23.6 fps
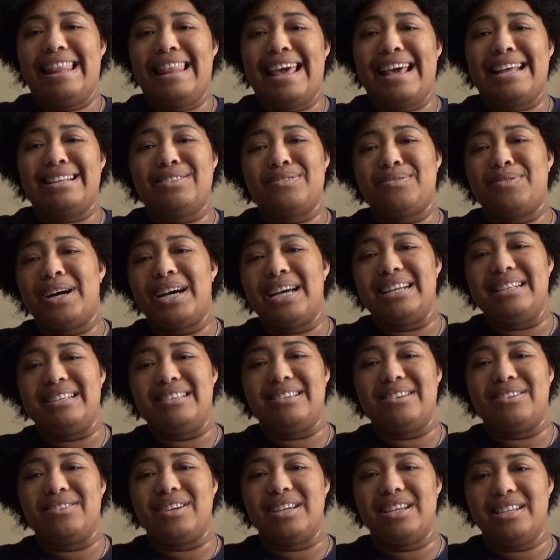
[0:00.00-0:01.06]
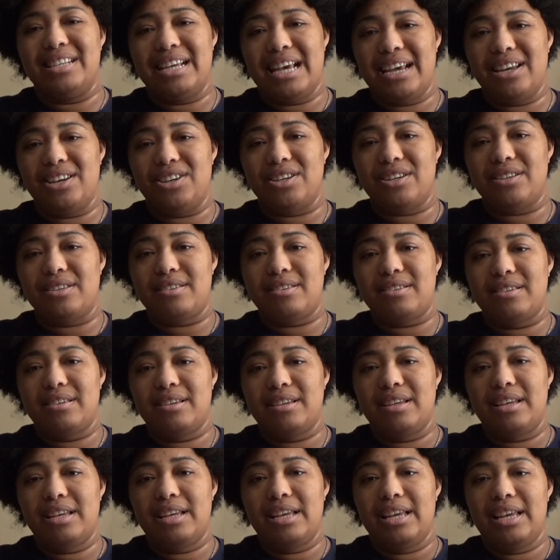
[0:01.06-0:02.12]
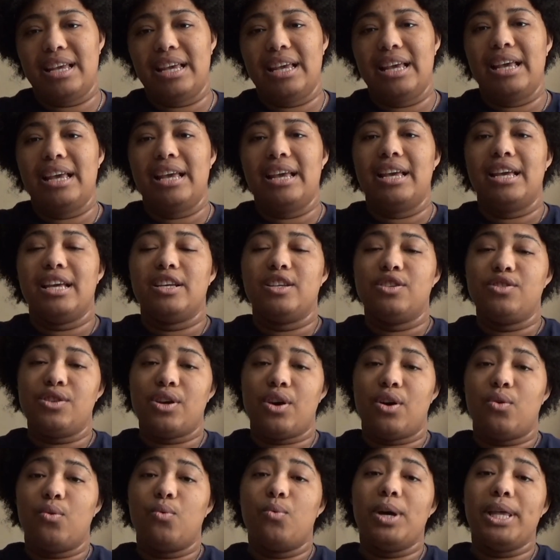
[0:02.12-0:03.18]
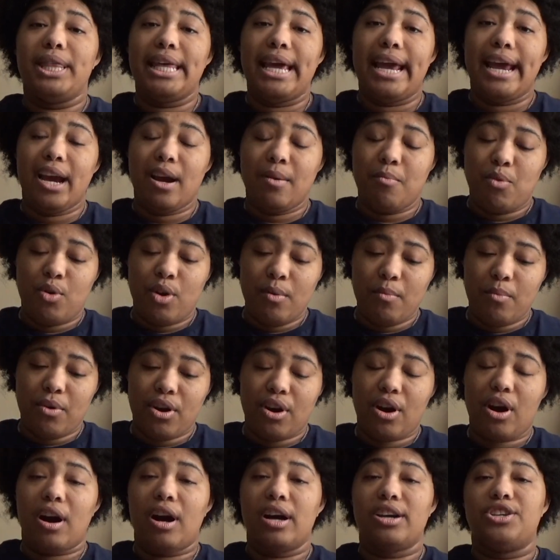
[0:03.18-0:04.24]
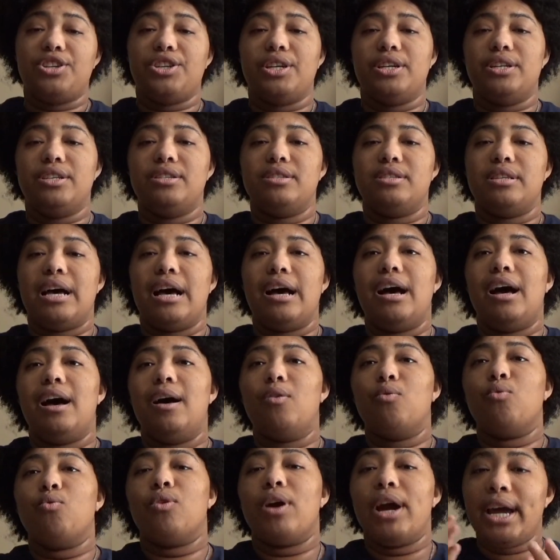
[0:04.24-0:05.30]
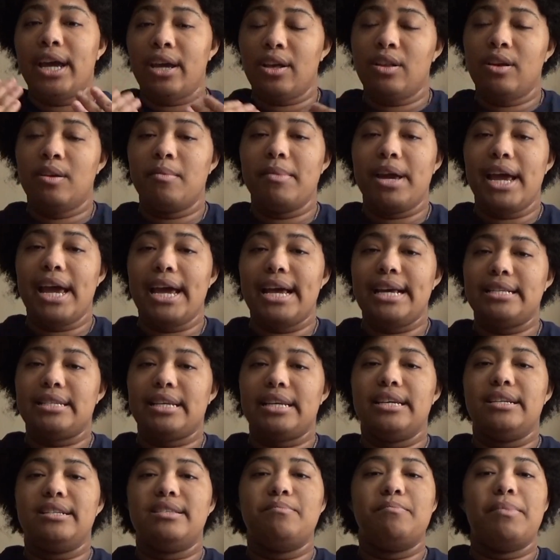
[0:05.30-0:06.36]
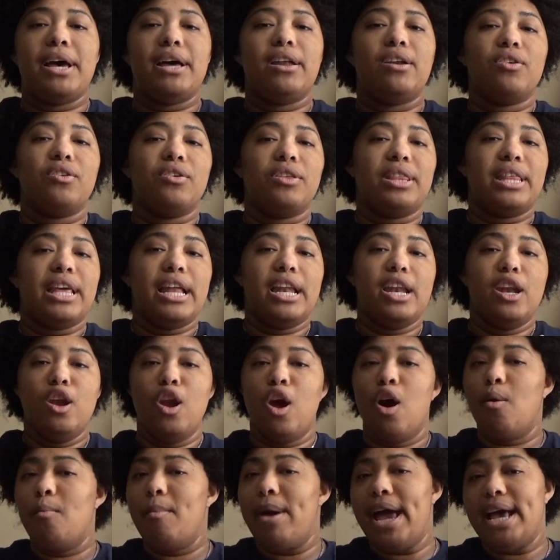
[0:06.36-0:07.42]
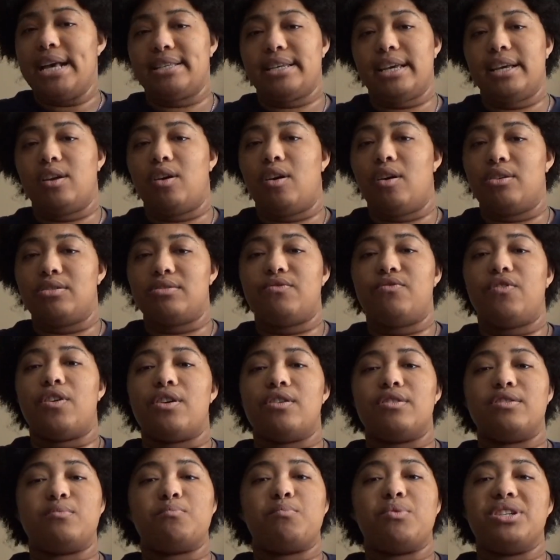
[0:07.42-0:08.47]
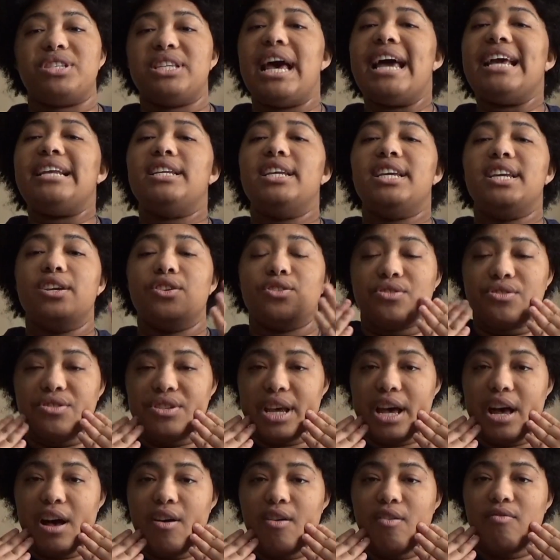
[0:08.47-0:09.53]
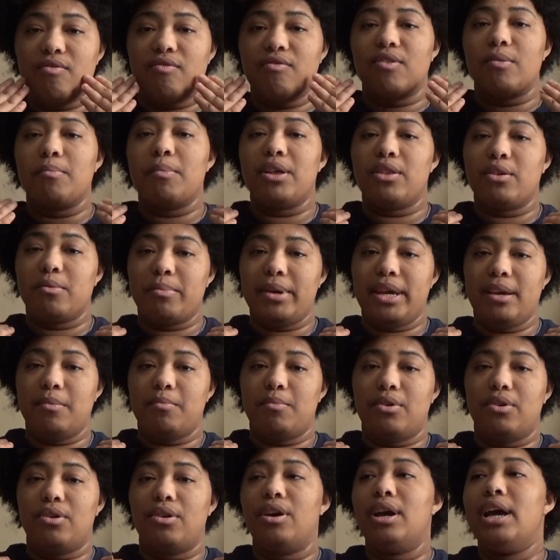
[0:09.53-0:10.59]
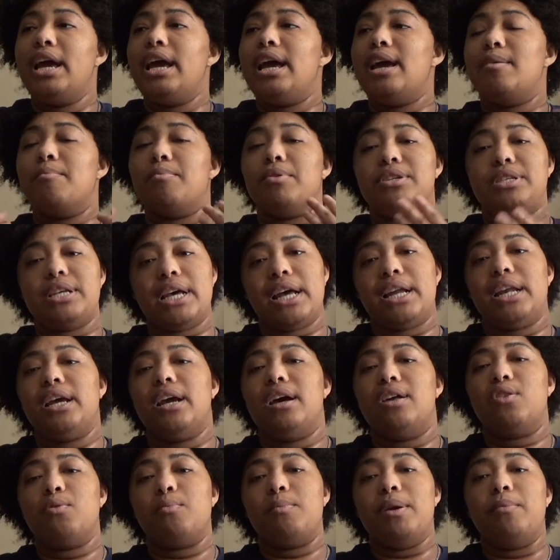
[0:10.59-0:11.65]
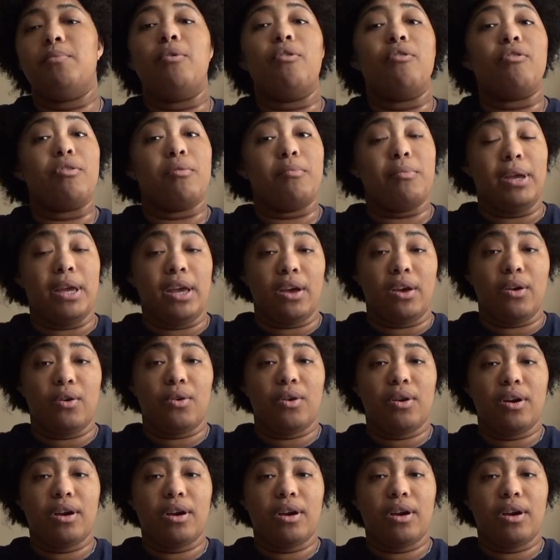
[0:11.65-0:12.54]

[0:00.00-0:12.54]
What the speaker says: That's why it's so contagious. So with airborne precautions, a regular mask is better than no mask at all as far as protecting yourself from other people and protecting other people from you.